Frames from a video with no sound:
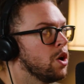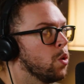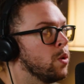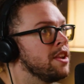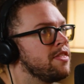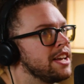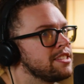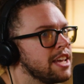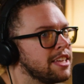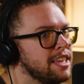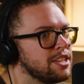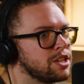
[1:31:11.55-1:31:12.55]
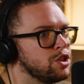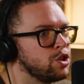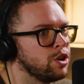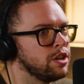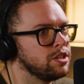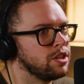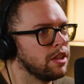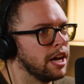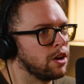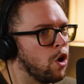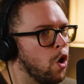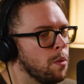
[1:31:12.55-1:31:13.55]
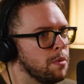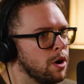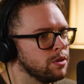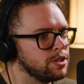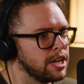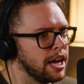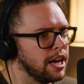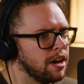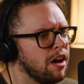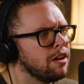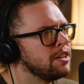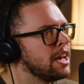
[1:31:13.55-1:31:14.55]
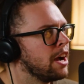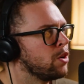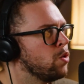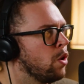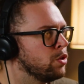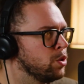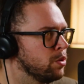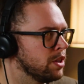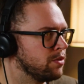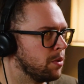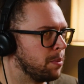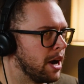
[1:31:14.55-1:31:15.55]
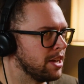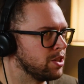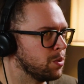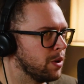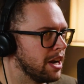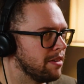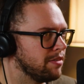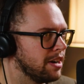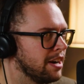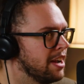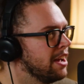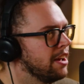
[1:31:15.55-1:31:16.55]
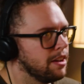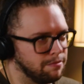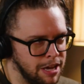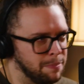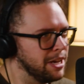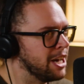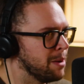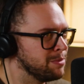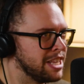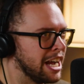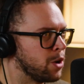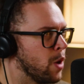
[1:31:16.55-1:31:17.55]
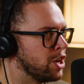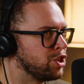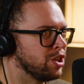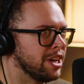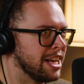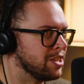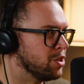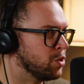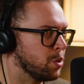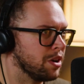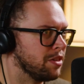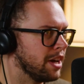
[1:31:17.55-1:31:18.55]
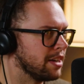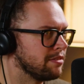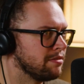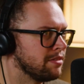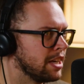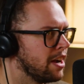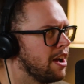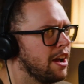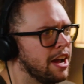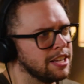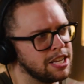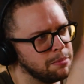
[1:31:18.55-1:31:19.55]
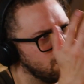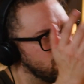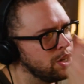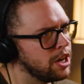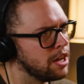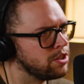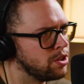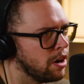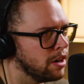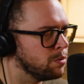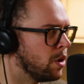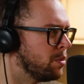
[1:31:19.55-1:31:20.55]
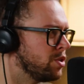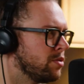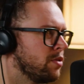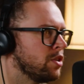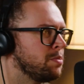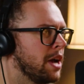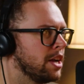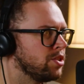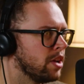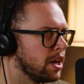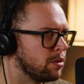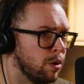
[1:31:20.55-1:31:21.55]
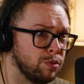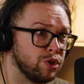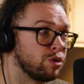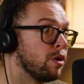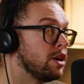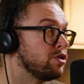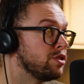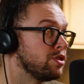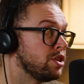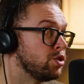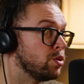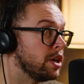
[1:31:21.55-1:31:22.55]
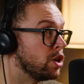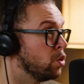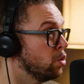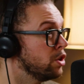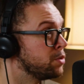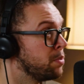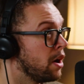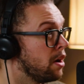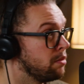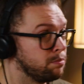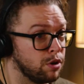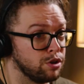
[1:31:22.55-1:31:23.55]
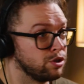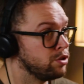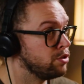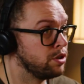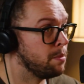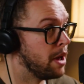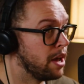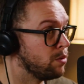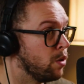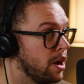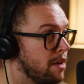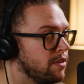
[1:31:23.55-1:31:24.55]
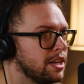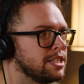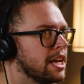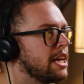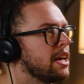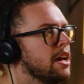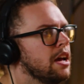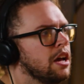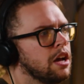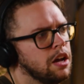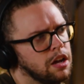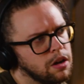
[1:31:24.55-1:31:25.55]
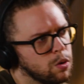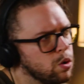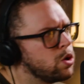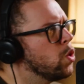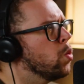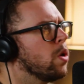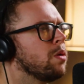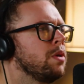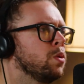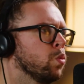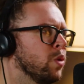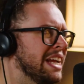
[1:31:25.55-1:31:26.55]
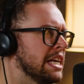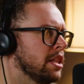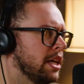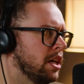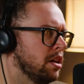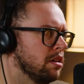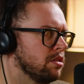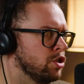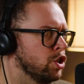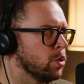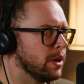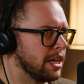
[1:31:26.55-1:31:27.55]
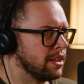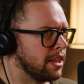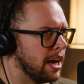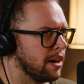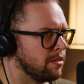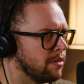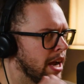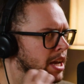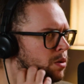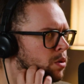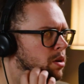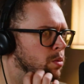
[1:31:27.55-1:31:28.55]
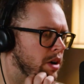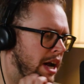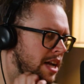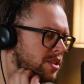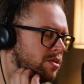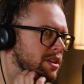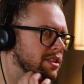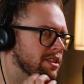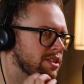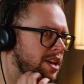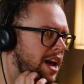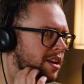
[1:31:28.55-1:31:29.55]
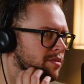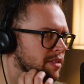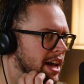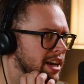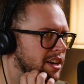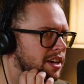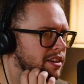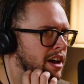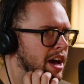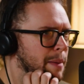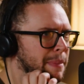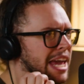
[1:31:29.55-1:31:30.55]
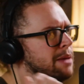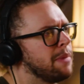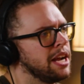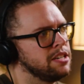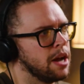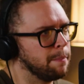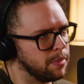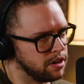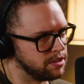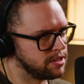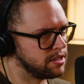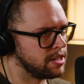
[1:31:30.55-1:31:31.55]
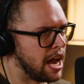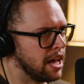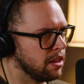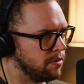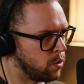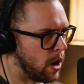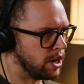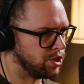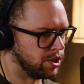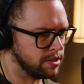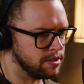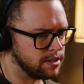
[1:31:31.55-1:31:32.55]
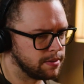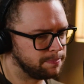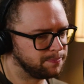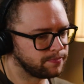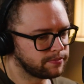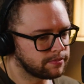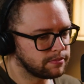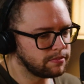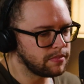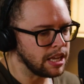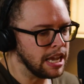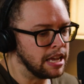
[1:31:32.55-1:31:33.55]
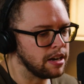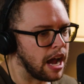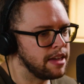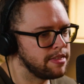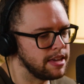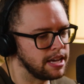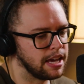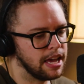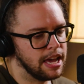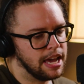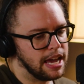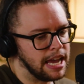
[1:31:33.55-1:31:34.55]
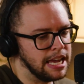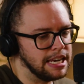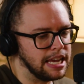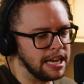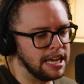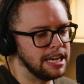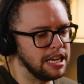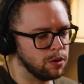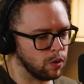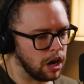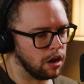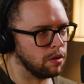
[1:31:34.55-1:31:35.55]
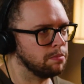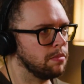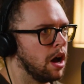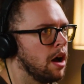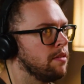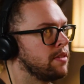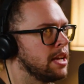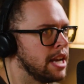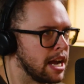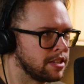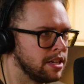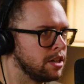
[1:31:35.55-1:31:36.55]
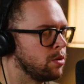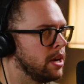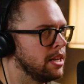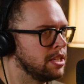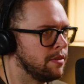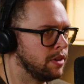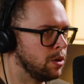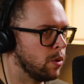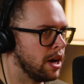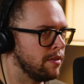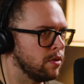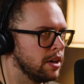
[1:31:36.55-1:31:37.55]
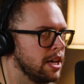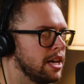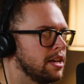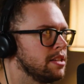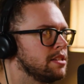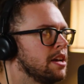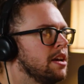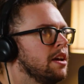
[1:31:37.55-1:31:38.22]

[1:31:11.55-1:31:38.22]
when things like this can turn into like almost a oh yeah cool I'll do this for press or whatever, it becomes that question and answer sort of thing. It's like yeah. oh yeah, tell me when you got started. What was your first match like? What was your craziest injury? Sure. person you met? Whatever. It's like yeah. Well, cool. What are we really doing there, right? We're, we're answering this kind of like uh, paint by numbers style of questions. And I think in any realm of connecting creativity, whatever it is,